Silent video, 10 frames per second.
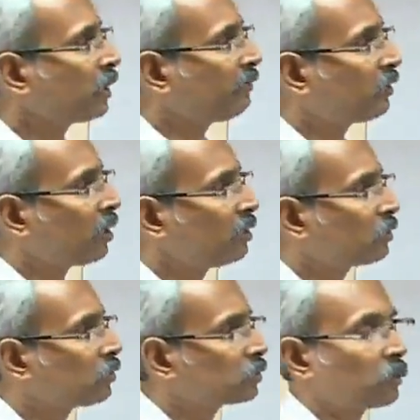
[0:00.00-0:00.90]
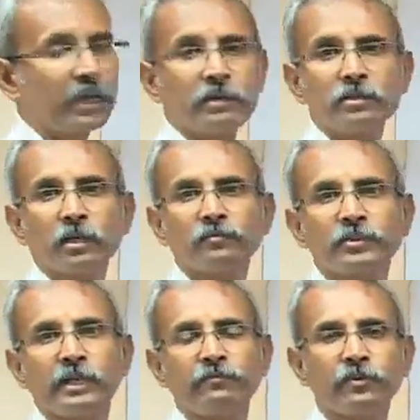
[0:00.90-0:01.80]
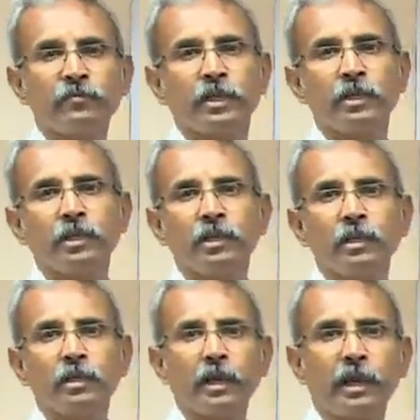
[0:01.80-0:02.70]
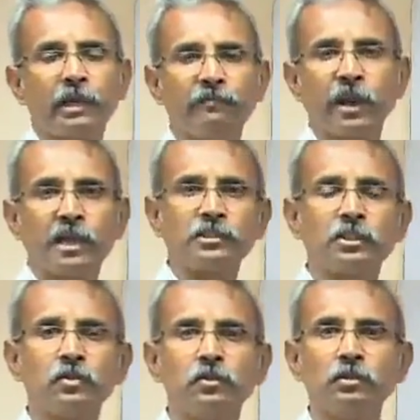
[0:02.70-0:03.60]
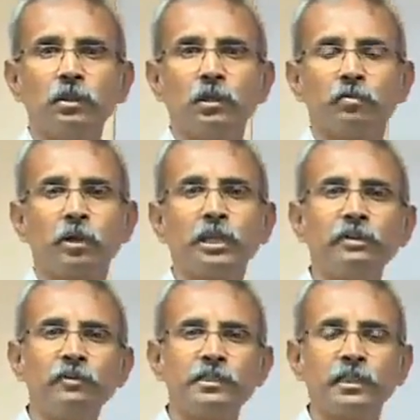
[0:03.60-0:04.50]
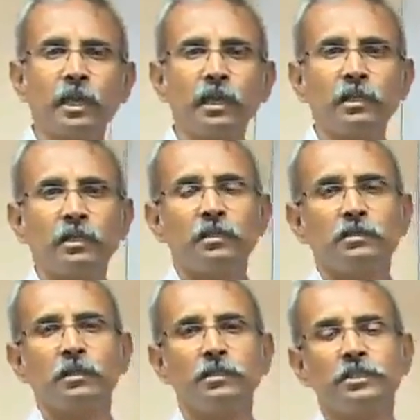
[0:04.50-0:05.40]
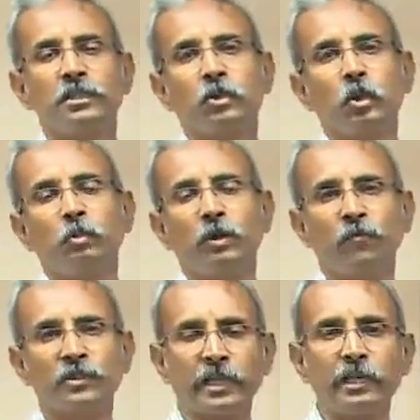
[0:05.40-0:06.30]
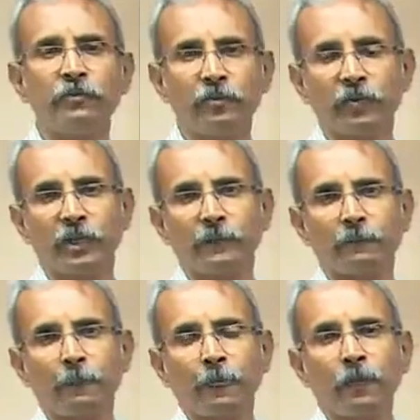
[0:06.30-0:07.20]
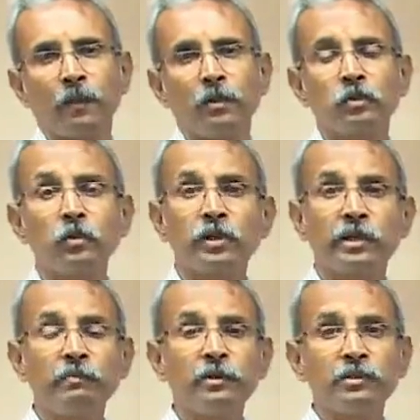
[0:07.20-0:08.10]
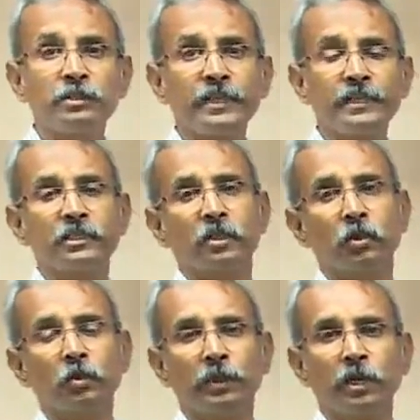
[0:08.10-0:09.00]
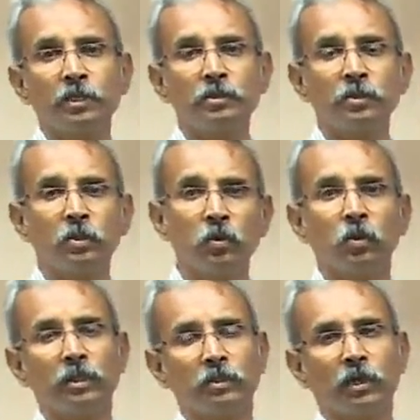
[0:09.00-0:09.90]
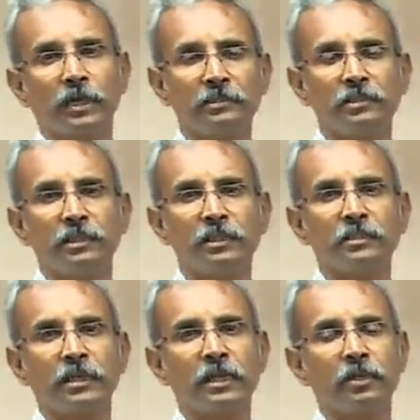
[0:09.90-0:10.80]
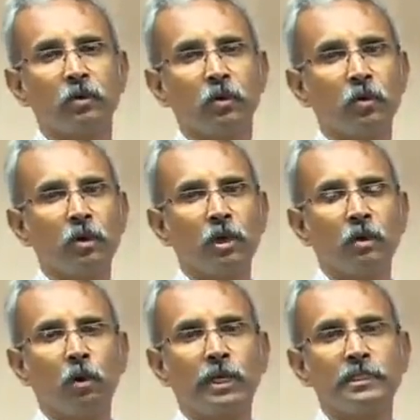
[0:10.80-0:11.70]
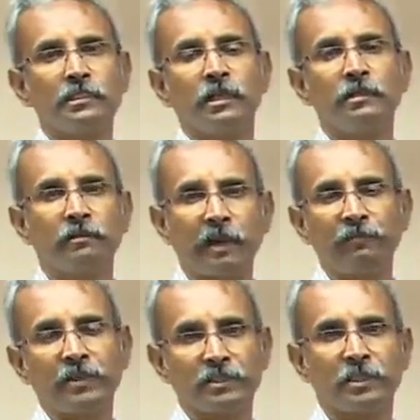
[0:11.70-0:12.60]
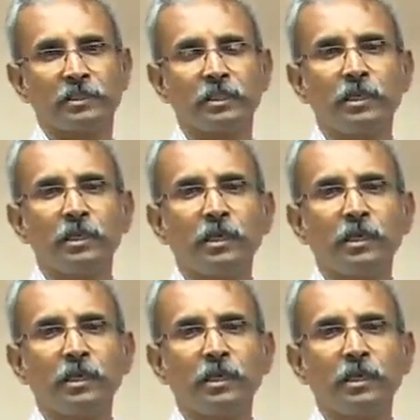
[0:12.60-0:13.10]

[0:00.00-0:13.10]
So I have drawn two squares of side 50, and if I ask you, probably you will say, sir, this is a cube of side 50. So you are able to say it is a cube because you know you are engineers and you know what engineering graphics is.